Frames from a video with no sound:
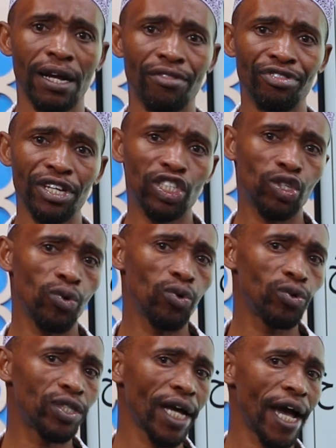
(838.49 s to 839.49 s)
the
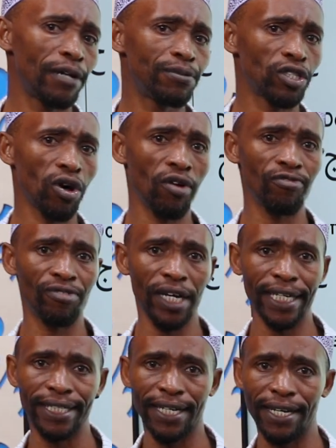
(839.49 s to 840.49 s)
two types of
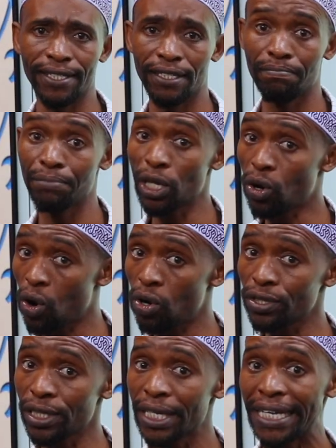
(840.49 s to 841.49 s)
letters
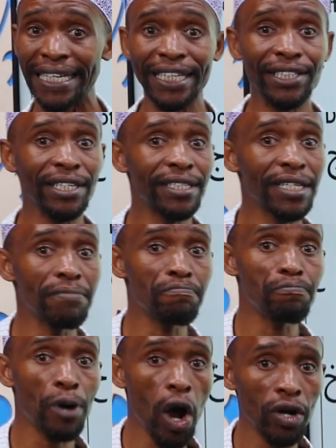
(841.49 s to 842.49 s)
because it is
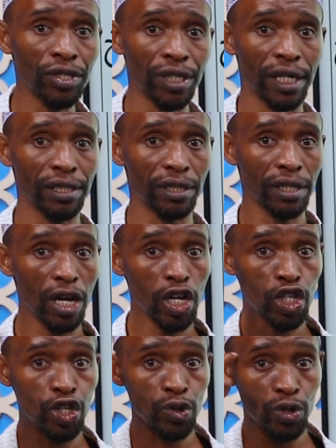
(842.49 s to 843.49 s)
important
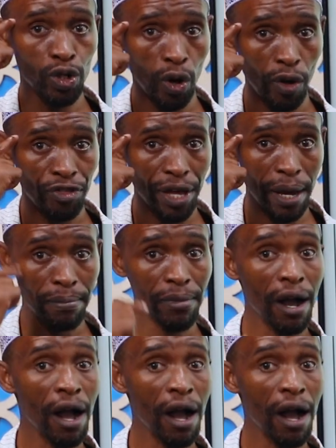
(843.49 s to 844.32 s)
you know them